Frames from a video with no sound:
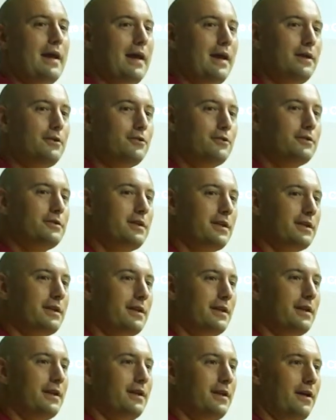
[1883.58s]

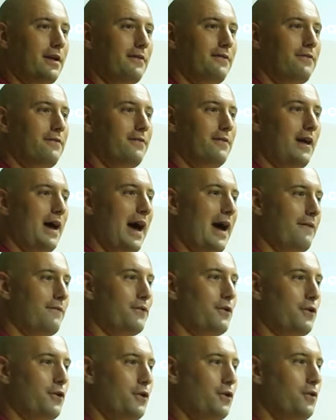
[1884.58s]
Interestingly enough,
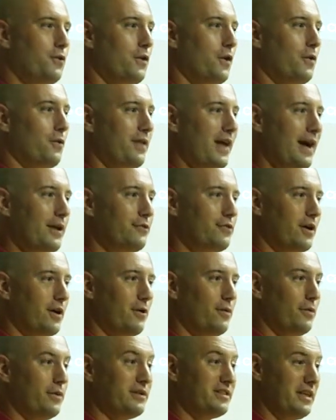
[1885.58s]
after Hugo, that
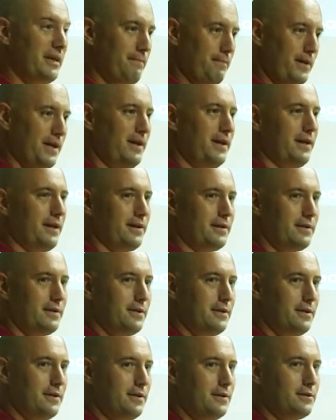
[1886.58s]
drought was immediate.
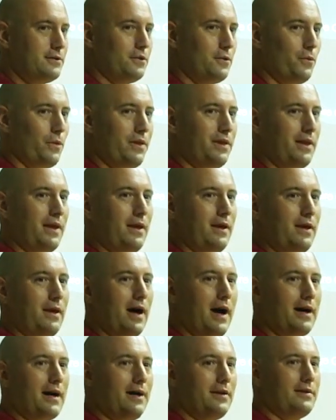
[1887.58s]
So when they
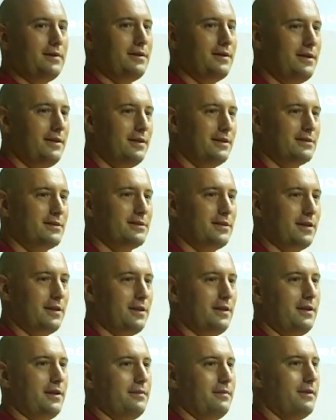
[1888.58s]
got out and did the
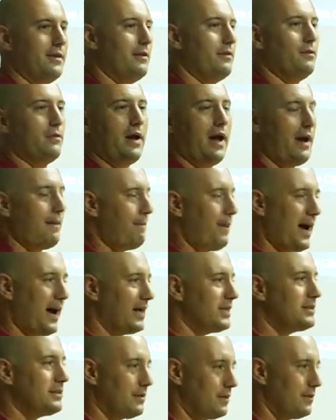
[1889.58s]
study, it had
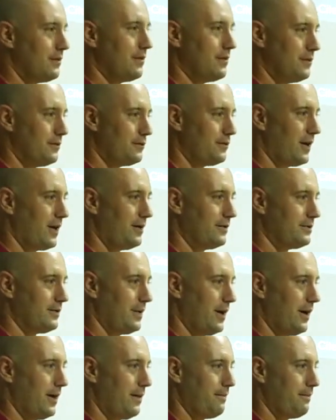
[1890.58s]
passed the drought
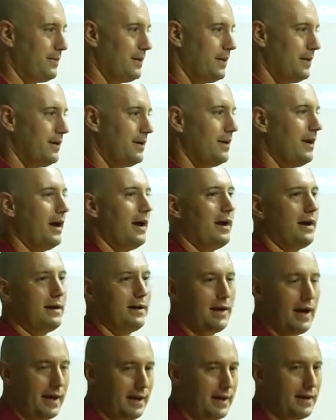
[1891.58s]
time
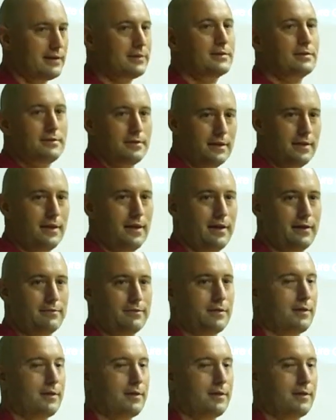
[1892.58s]
and I guess they have